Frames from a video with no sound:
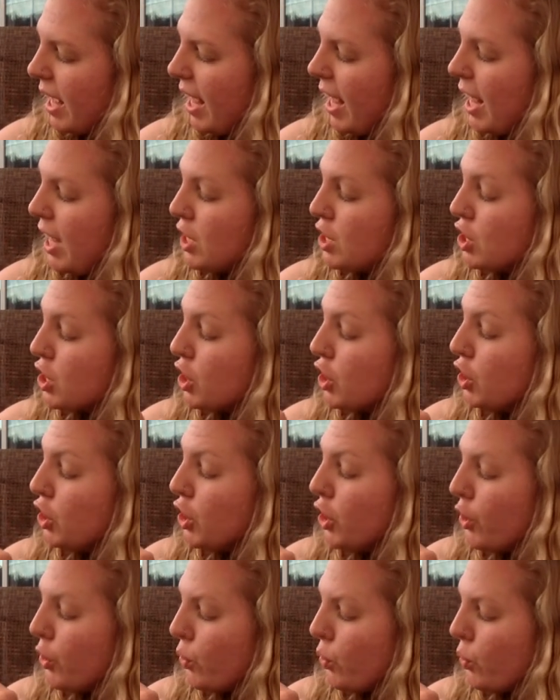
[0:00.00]
It's
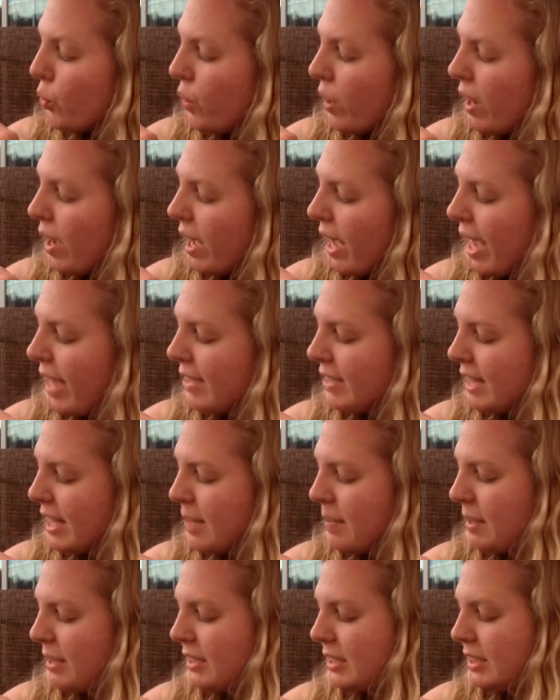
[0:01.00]
you, I say to
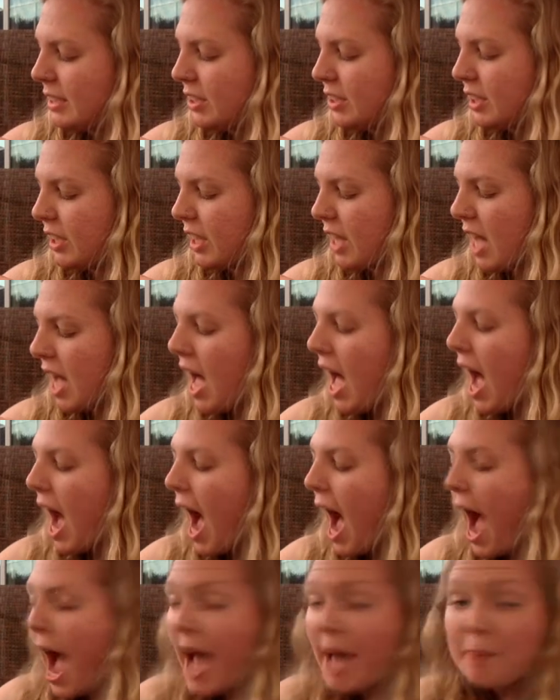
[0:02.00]
my sister.
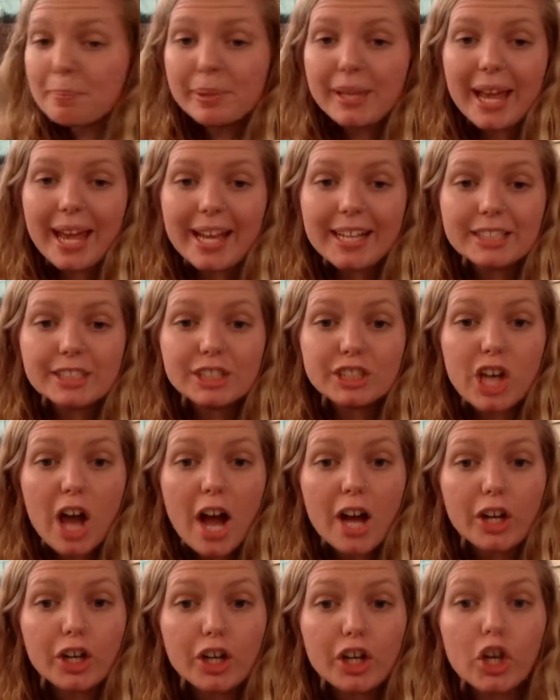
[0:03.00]
I'm playing
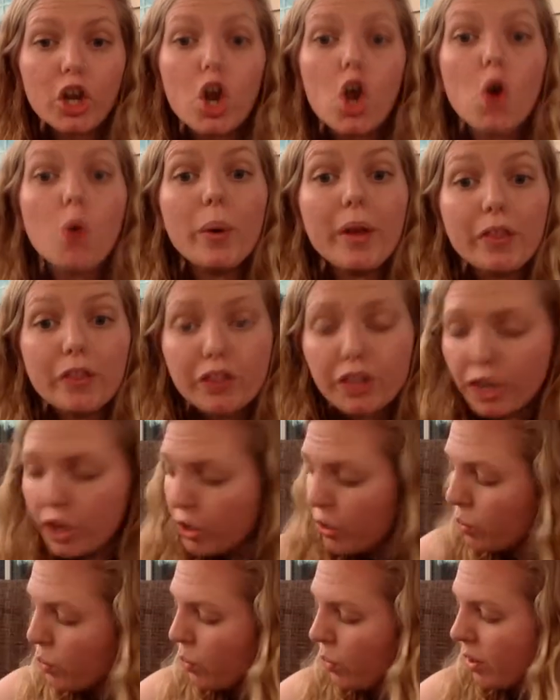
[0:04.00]
soccer with
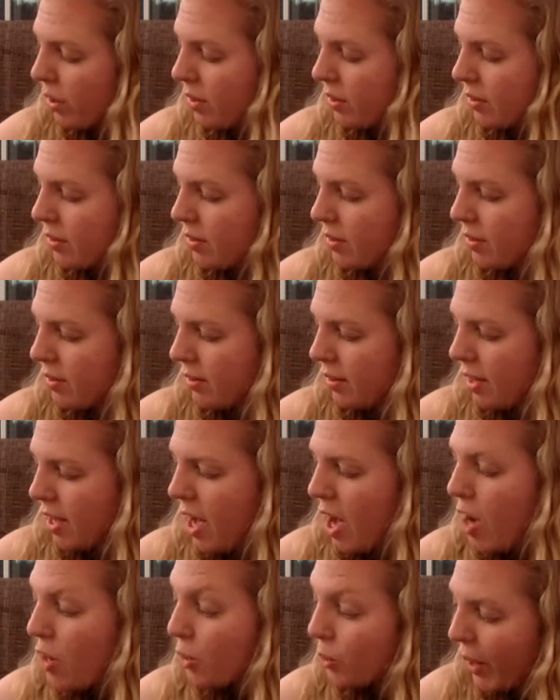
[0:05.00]
you.
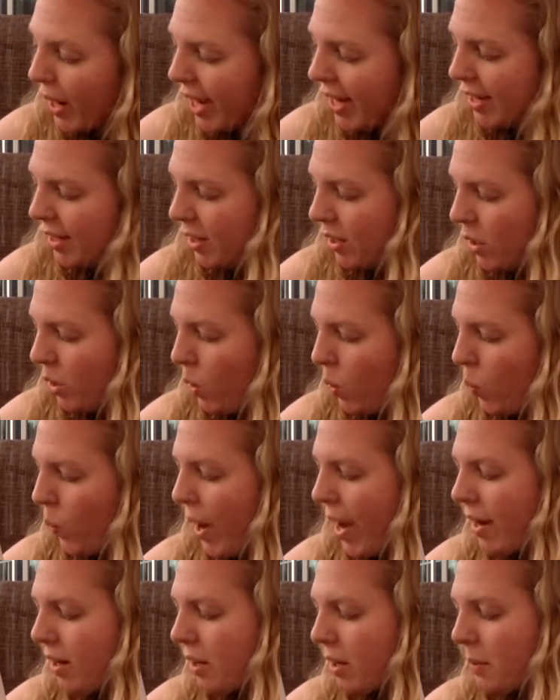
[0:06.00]
Great.
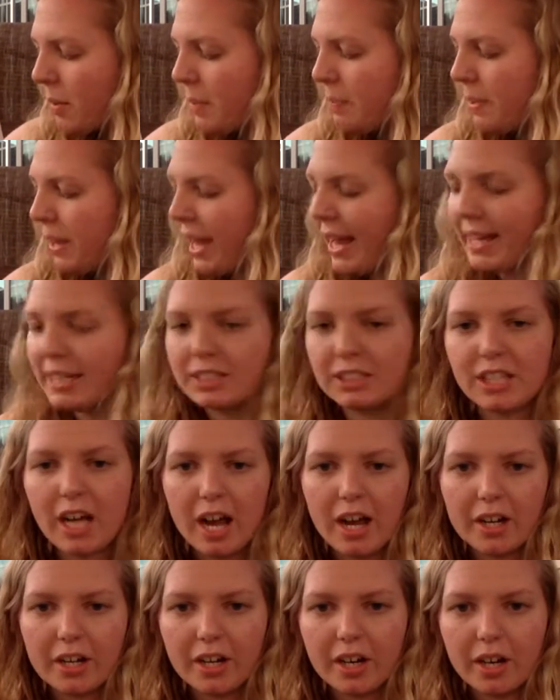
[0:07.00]
Where are we playing
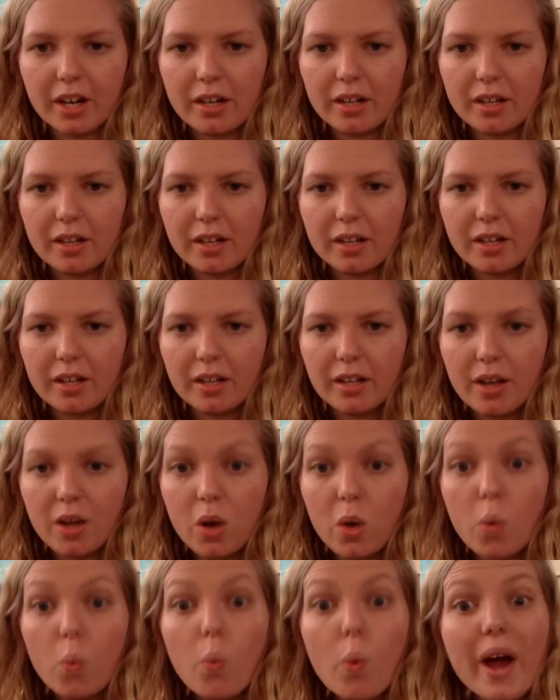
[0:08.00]
soccer?
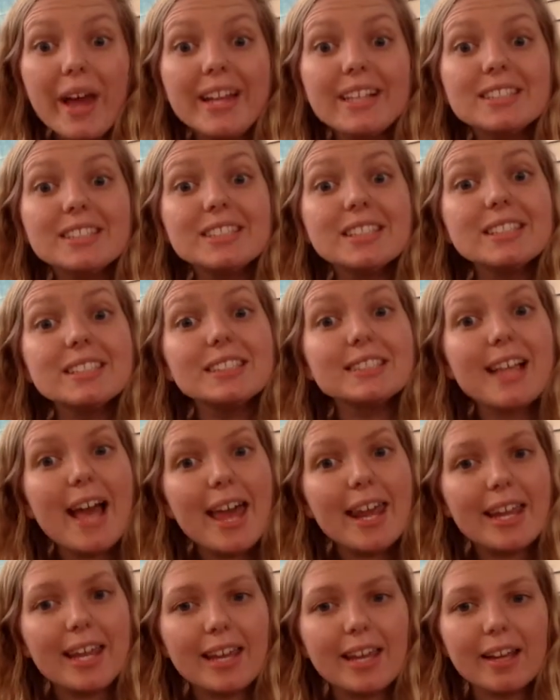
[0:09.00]
What is the
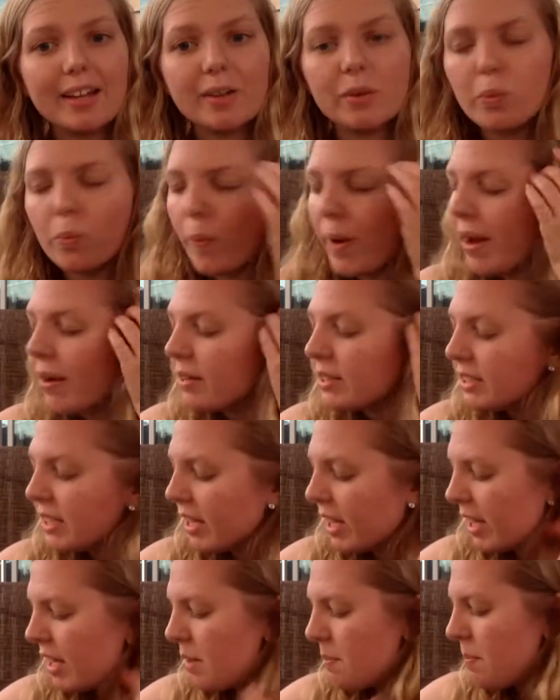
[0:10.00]
setting? Where is
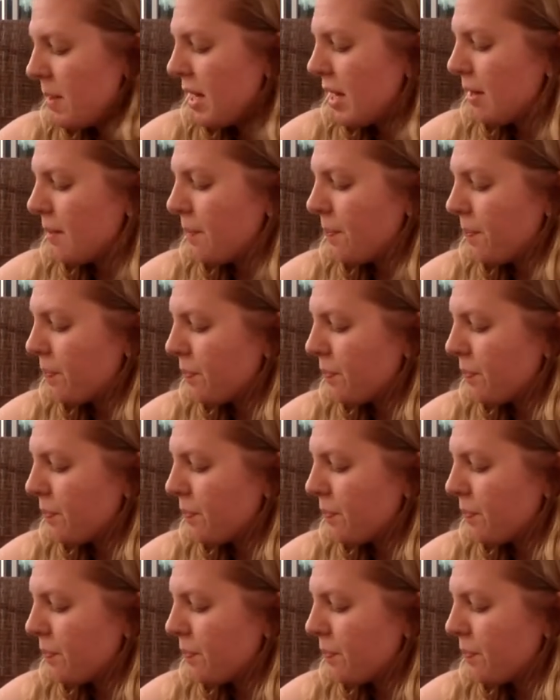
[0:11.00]
it going to be?